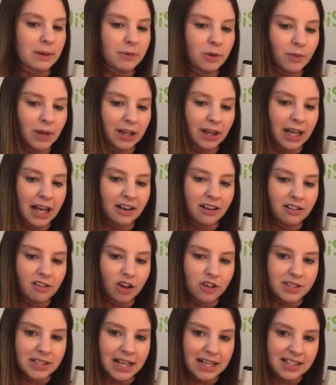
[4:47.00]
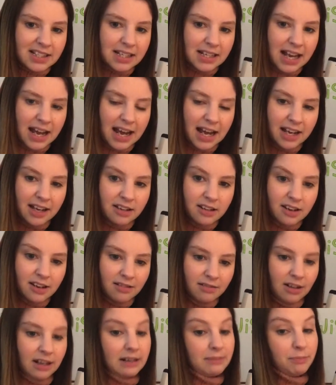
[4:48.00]
what letter goes next to the at?
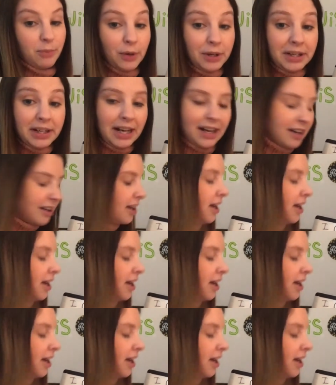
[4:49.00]
I'm pointing at it.